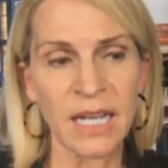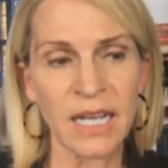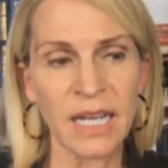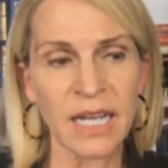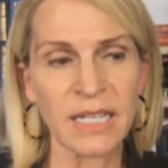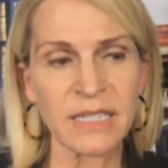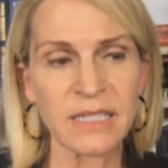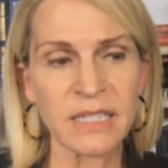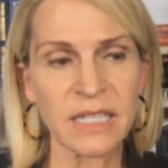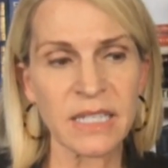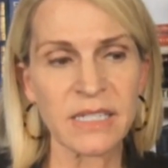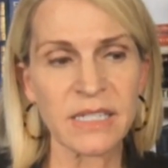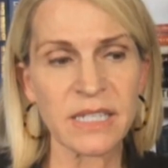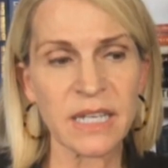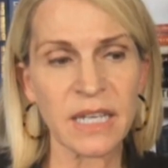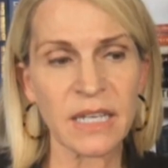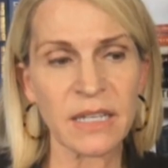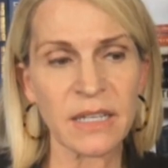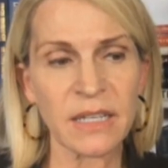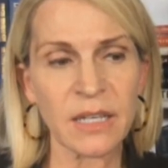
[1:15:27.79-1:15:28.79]
as I
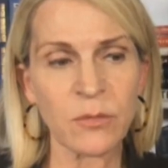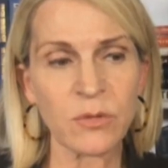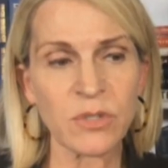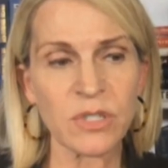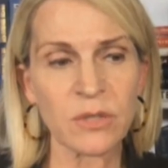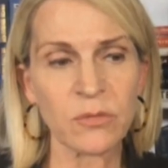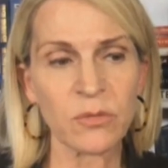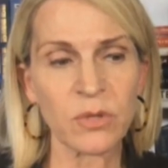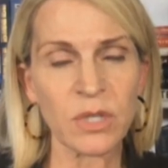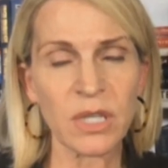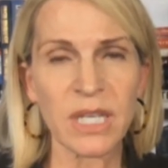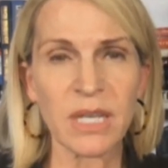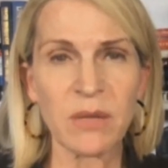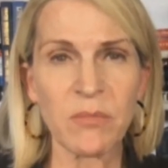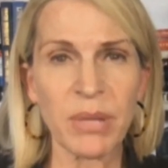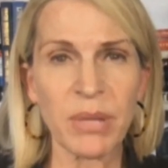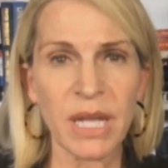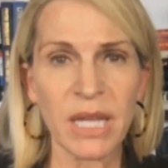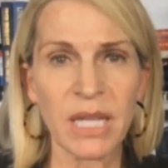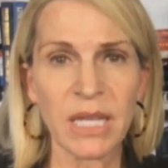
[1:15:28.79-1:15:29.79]
said, that was a really
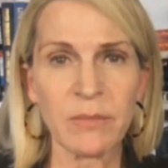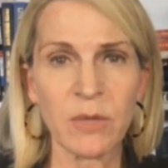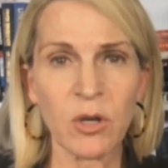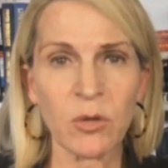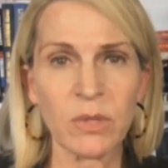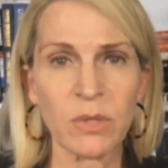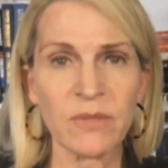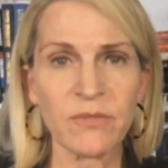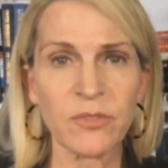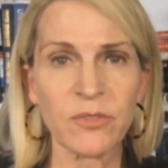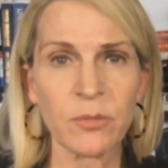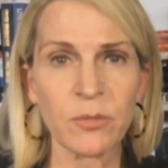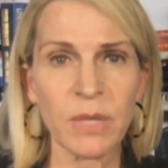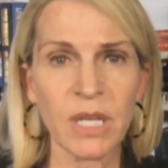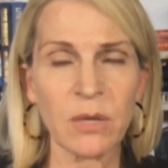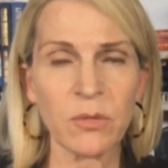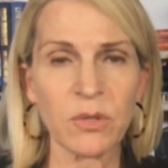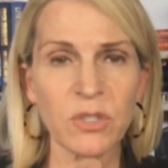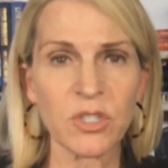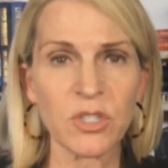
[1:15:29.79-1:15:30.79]
compelling moment for
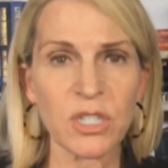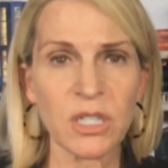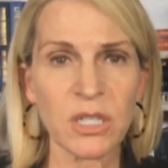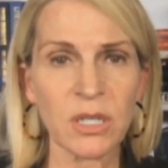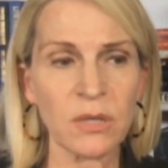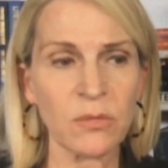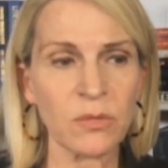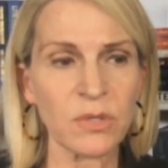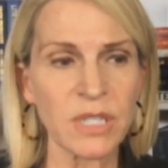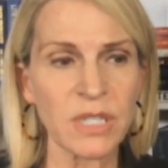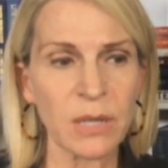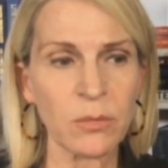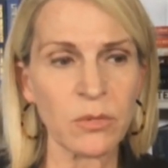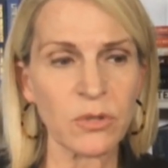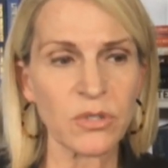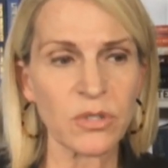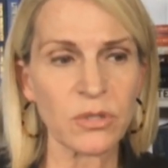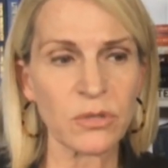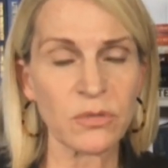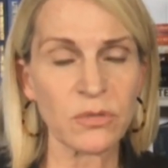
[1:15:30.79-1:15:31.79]
me when she was
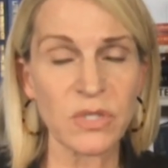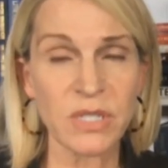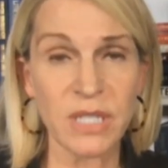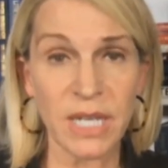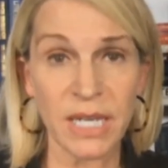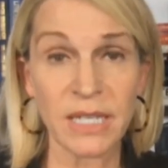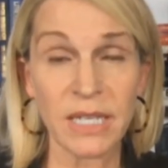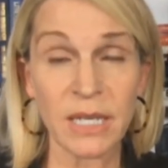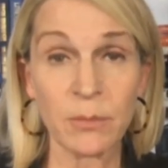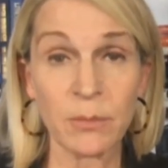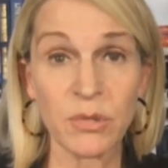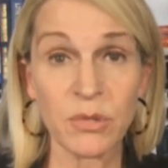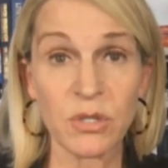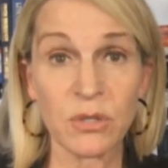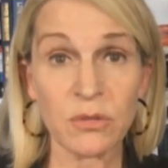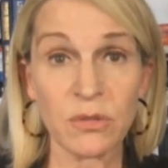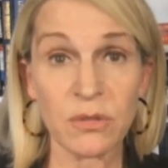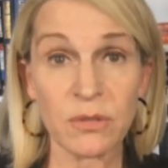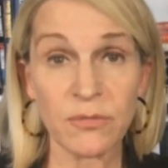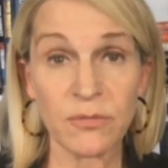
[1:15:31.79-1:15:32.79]
able to stand up
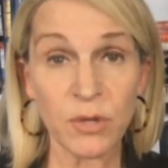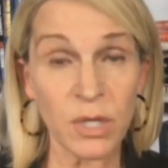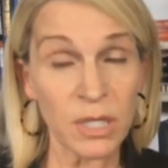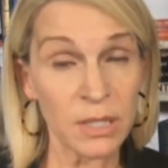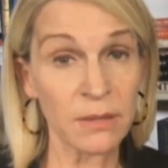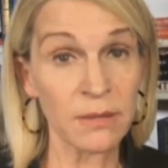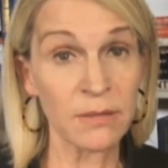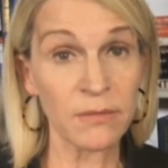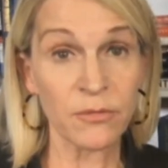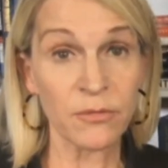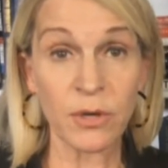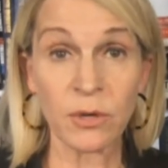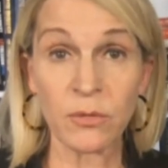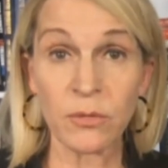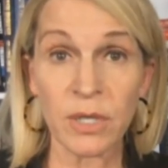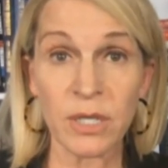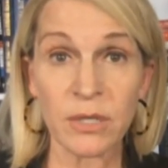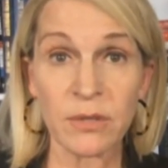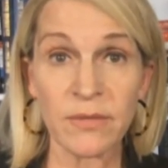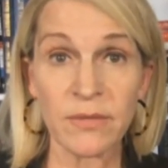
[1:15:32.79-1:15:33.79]
to the front
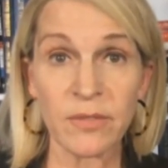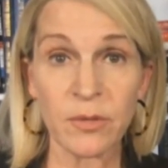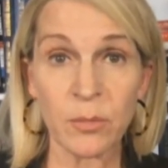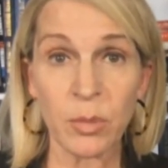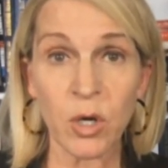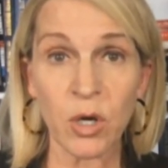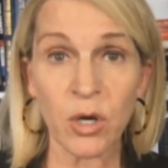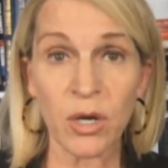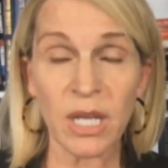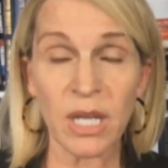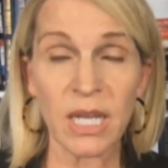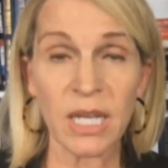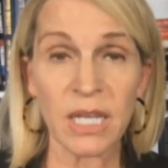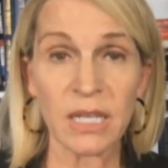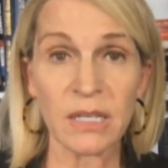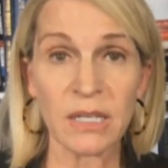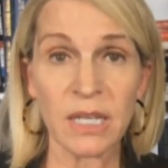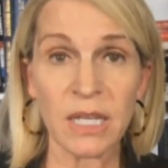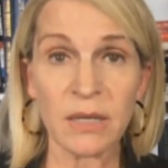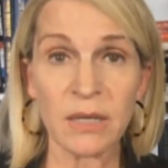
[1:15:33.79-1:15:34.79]
runner of the party
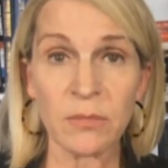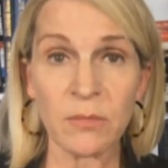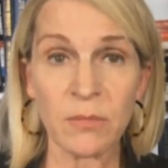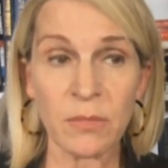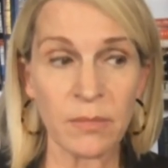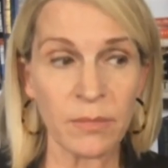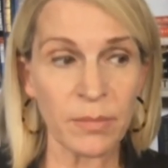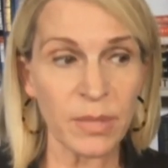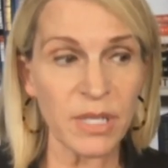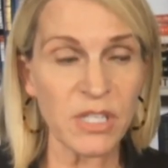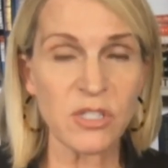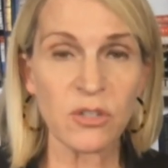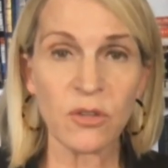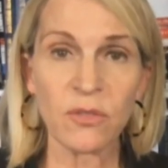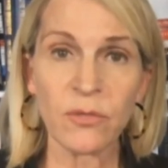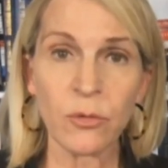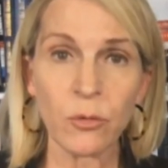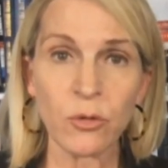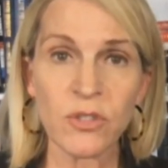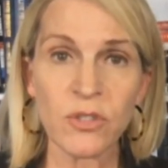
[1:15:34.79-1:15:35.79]
and be so
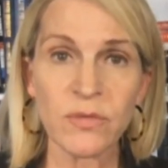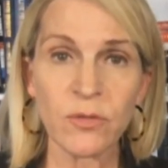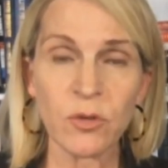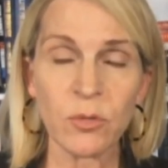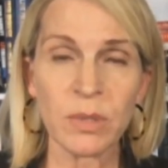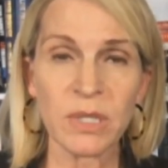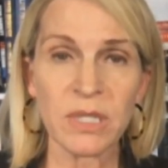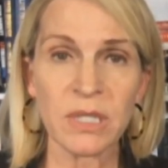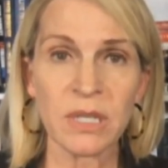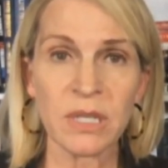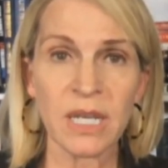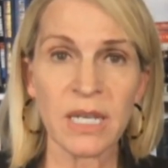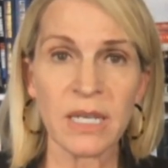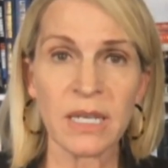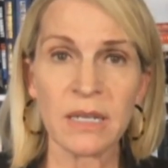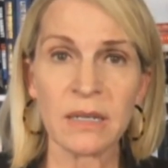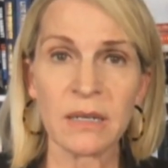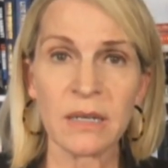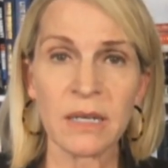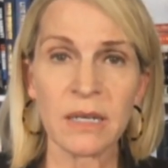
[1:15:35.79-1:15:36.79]
forceful, but in
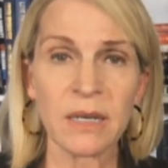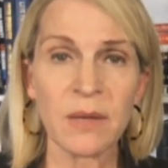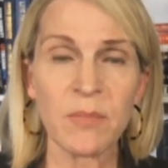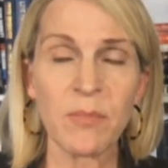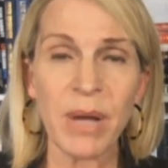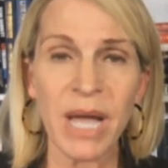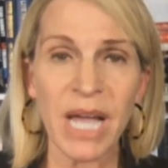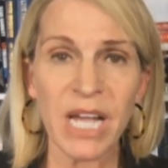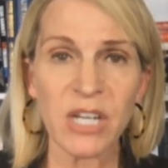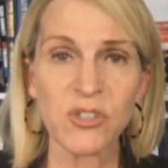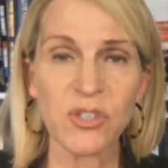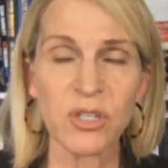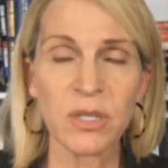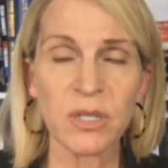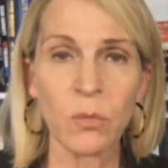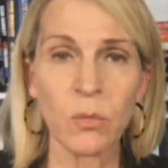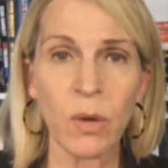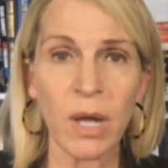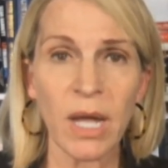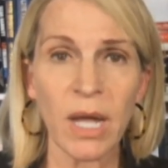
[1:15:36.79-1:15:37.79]
a
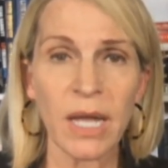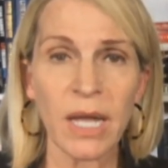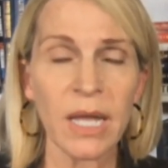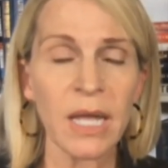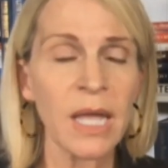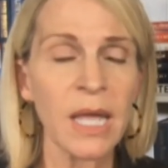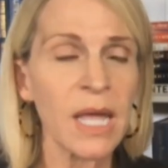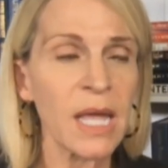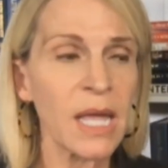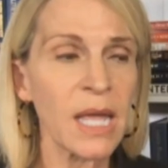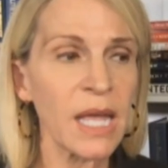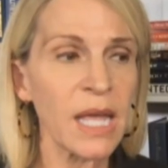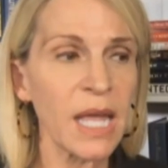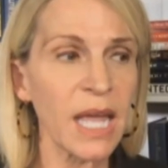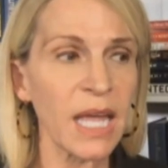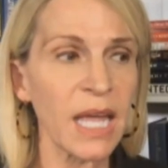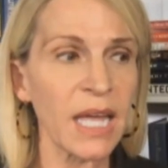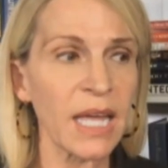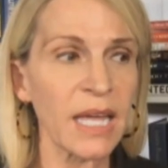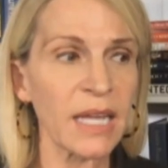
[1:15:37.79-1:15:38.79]
compassionate way.
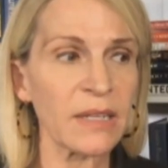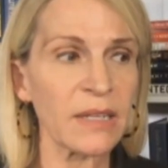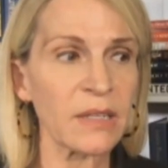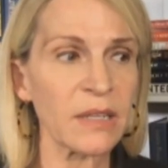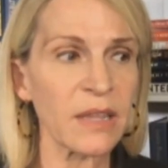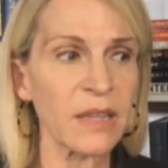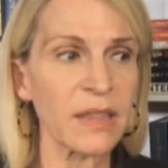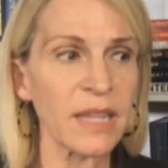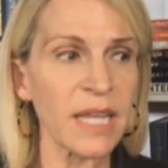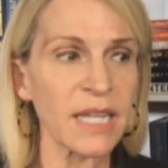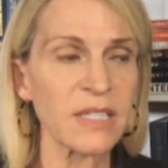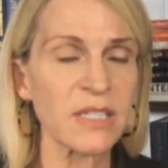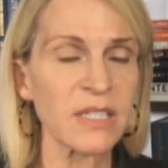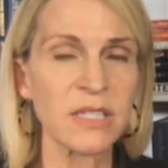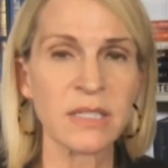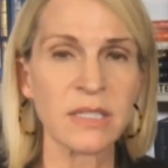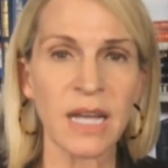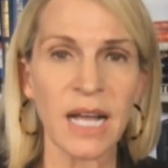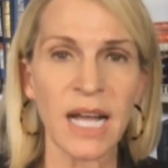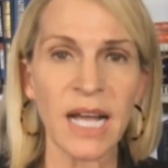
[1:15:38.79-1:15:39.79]
And
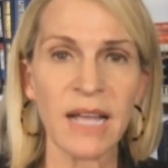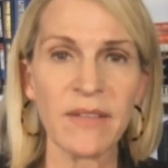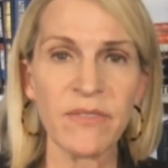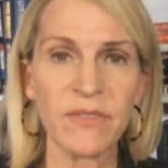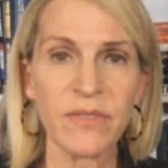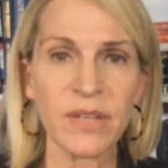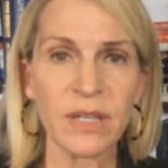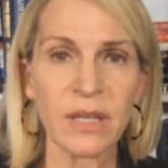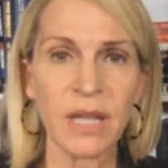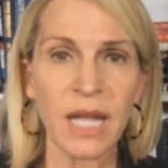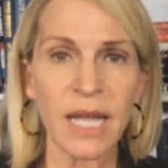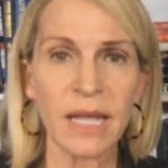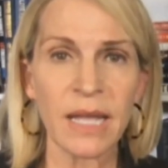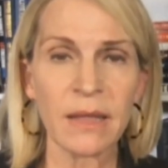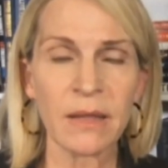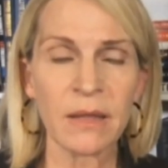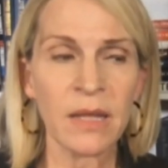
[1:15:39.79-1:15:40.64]
that's, I feel like,